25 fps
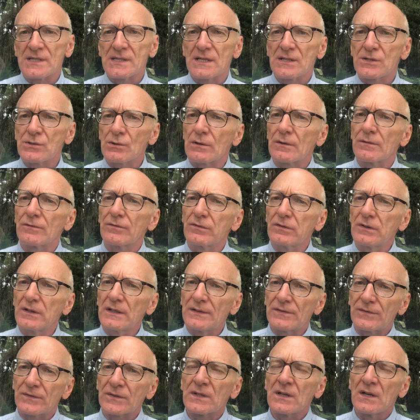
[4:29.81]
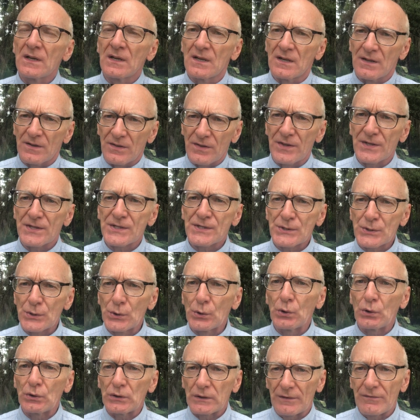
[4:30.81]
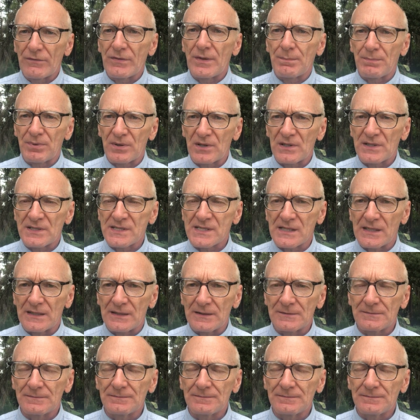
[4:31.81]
They sort of lift the soul of the person.